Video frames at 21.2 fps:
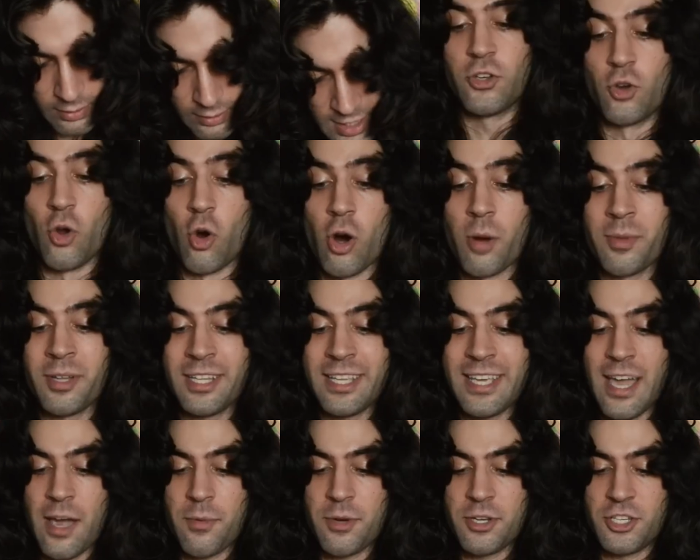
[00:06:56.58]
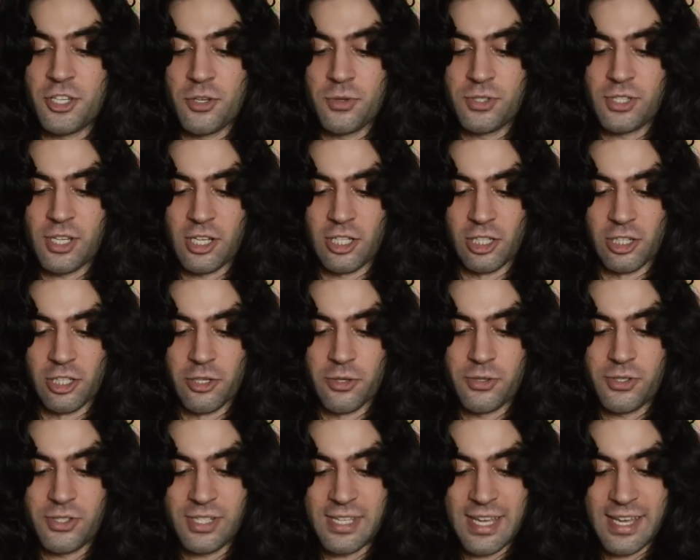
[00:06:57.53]
Normally I would use a glue
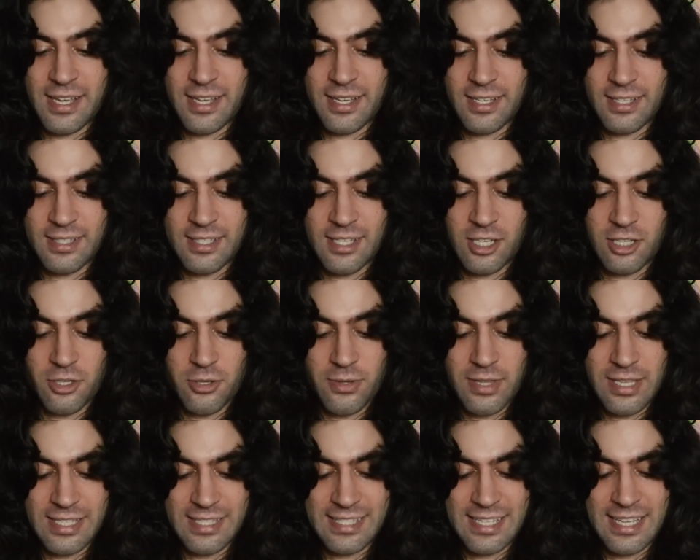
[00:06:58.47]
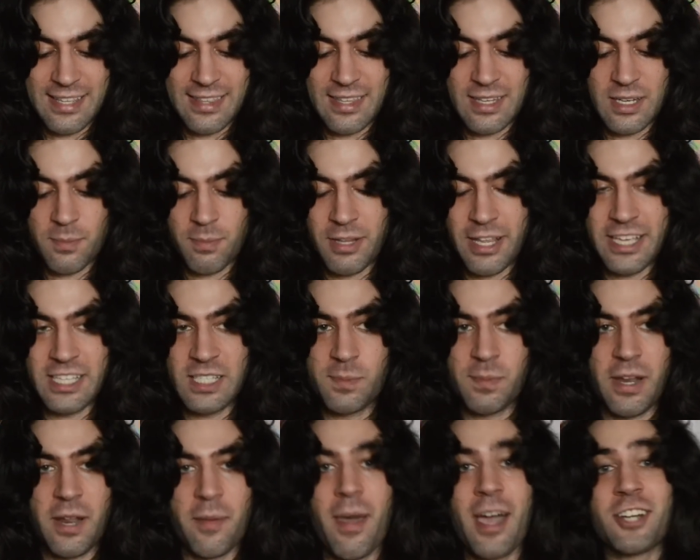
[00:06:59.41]
stick to glue these teeth into place,
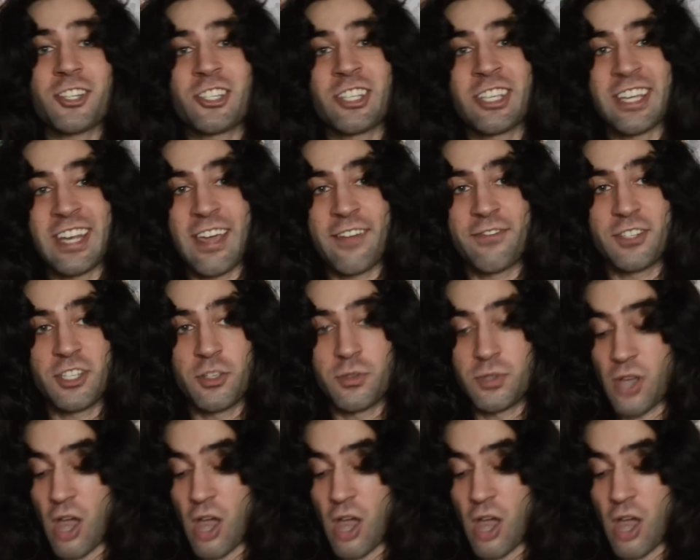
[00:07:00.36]
but I'm actually gonna have to use